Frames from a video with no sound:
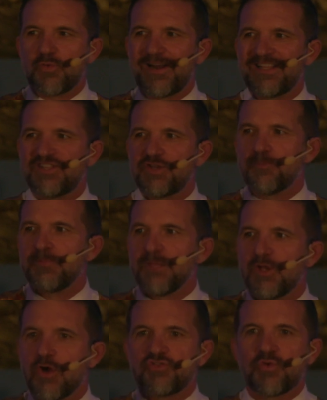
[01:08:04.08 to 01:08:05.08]
22.
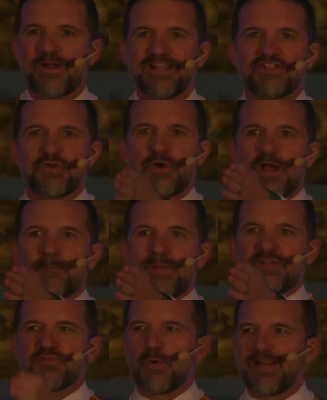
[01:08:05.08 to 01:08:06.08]
Go 22,
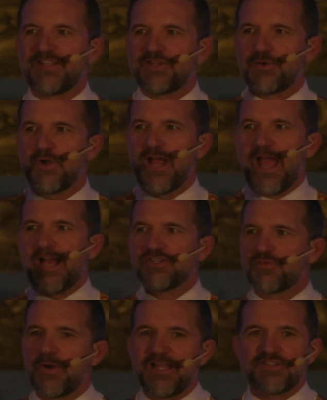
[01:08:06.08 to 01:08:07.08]
bid 22 and
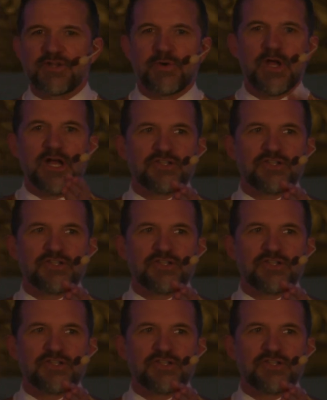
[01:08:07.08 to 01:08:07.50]
22.